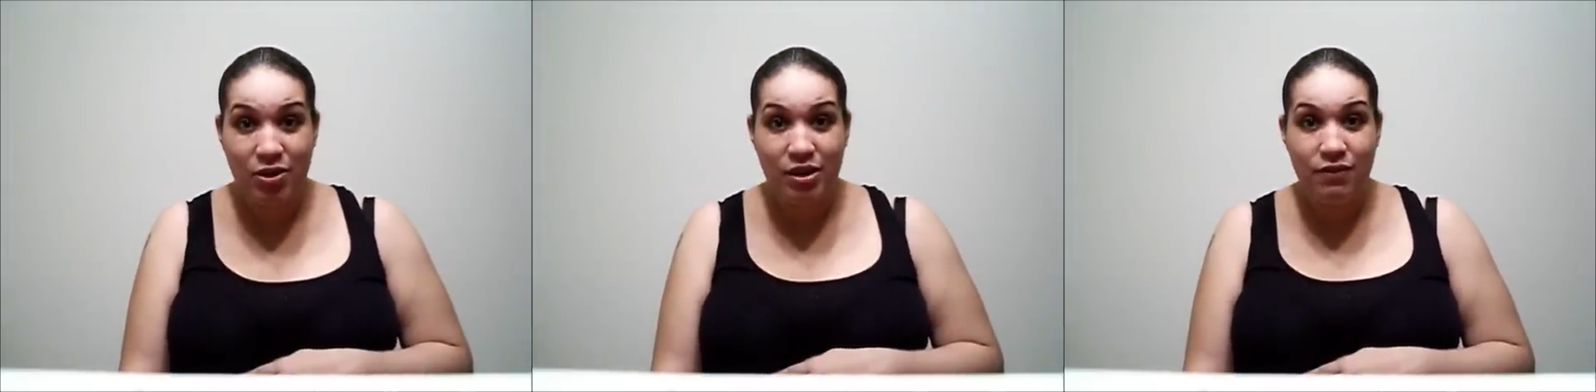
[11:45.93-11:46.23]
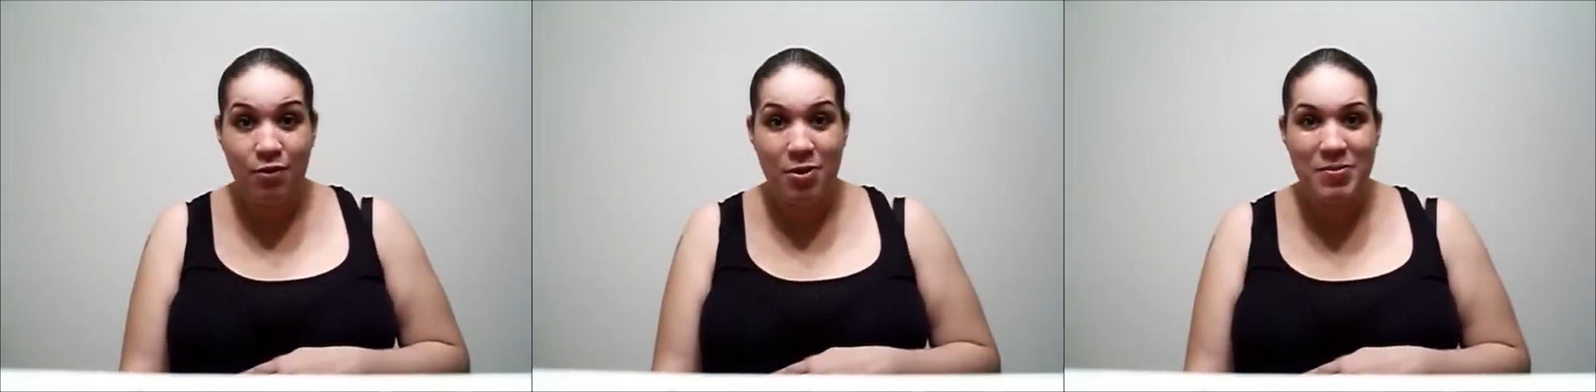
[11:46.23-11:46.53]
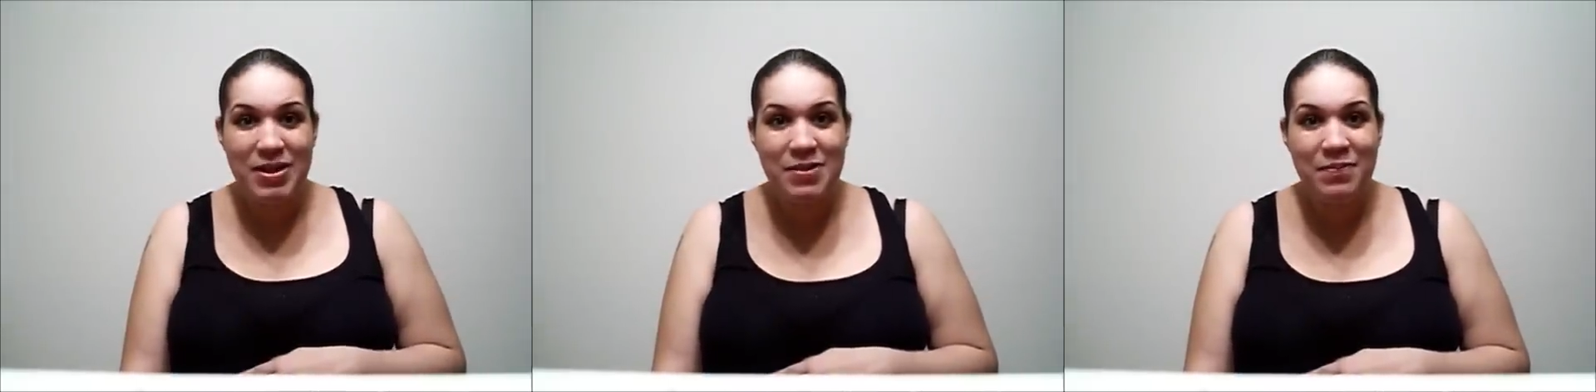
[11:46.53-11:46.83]

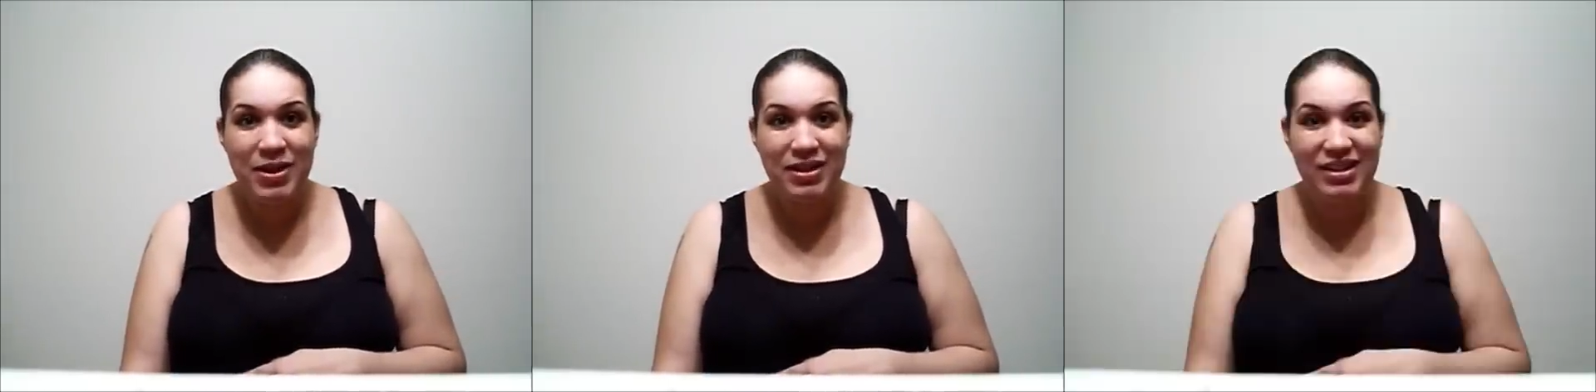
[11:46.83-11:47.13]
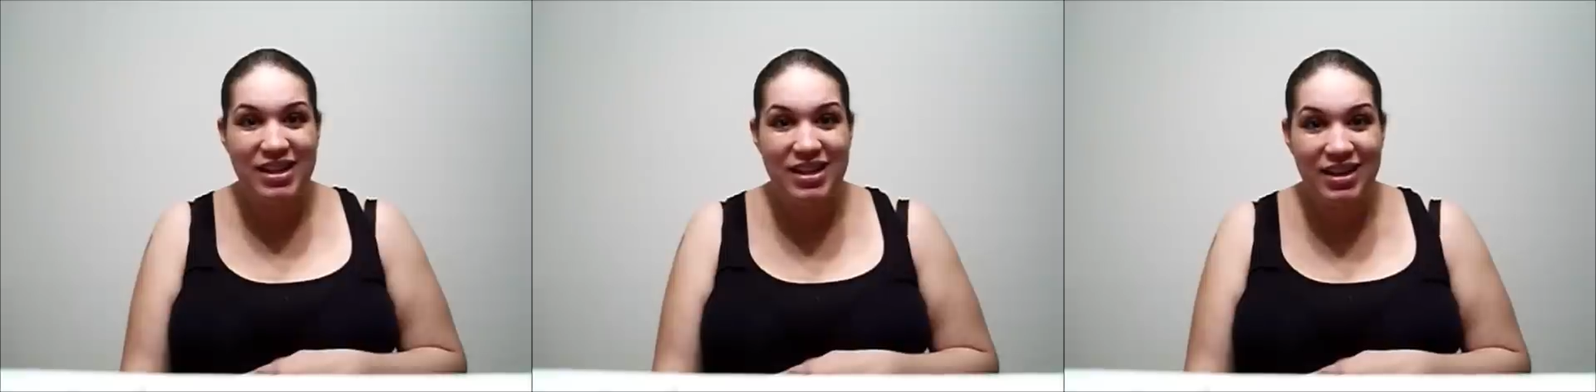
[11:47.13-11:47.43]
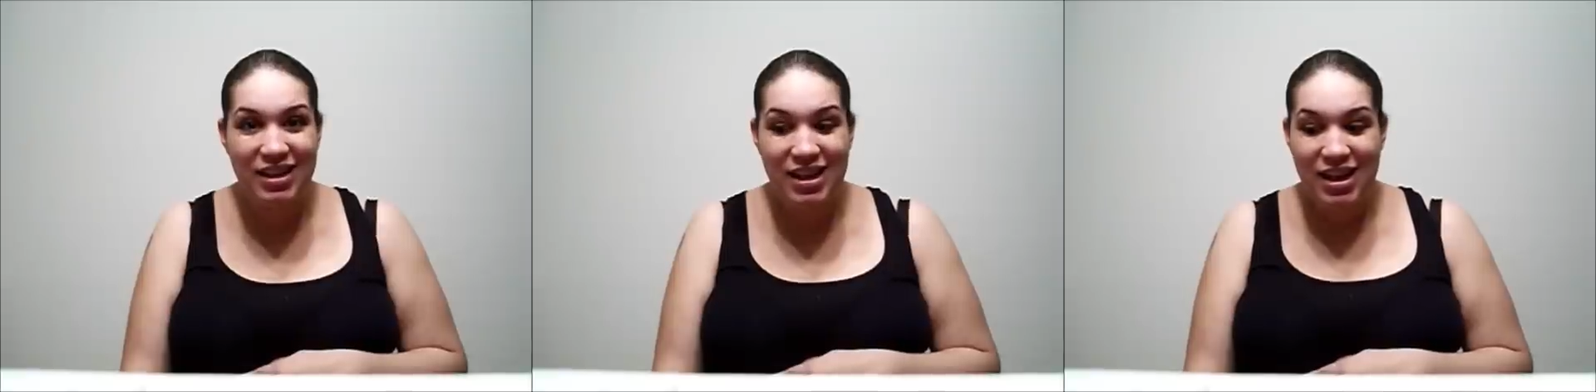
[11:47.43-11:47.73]
34-week belly,
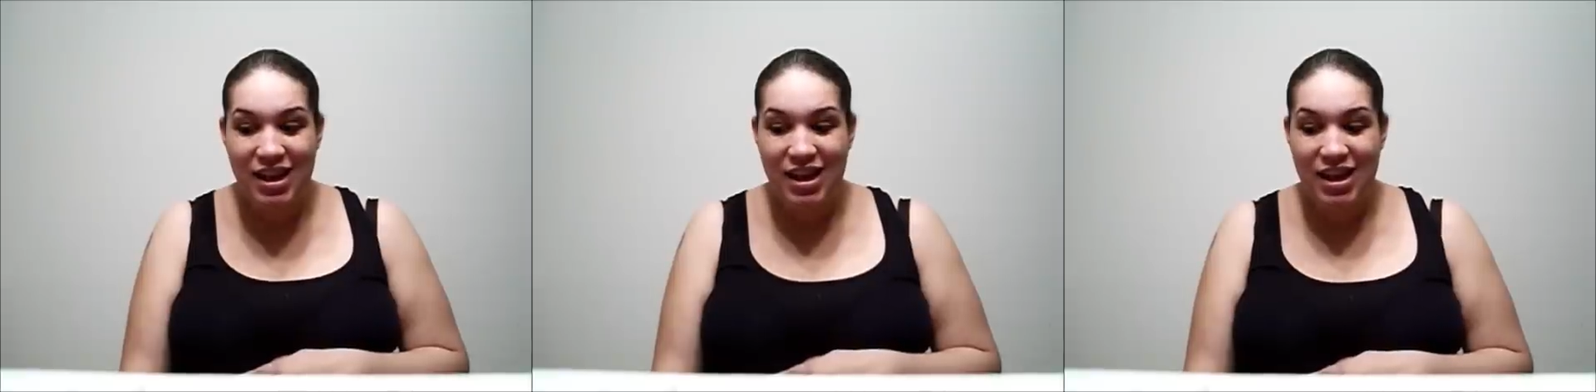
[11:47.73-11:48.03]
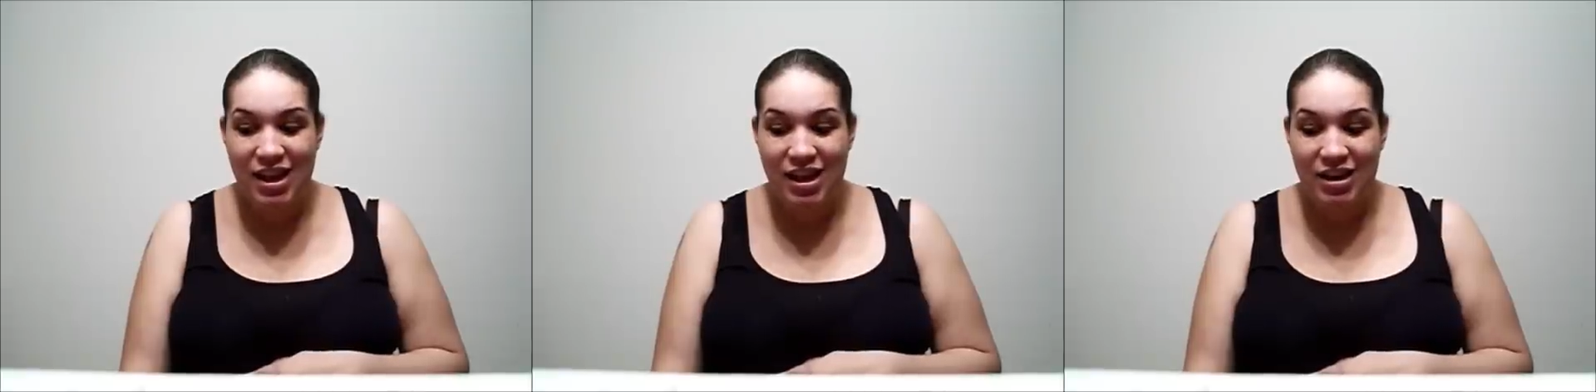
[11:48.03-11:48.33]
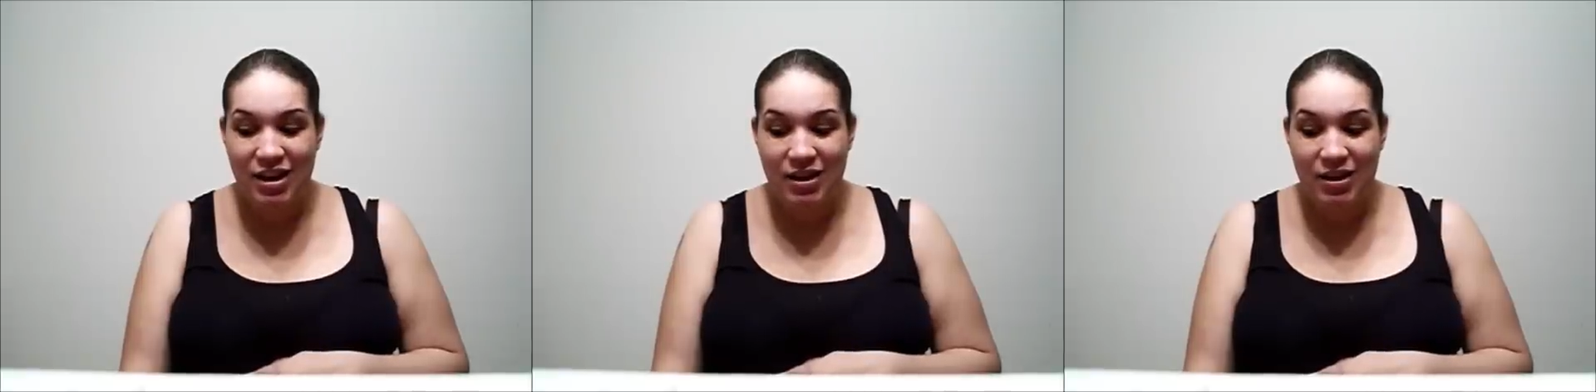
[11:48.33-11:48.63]
and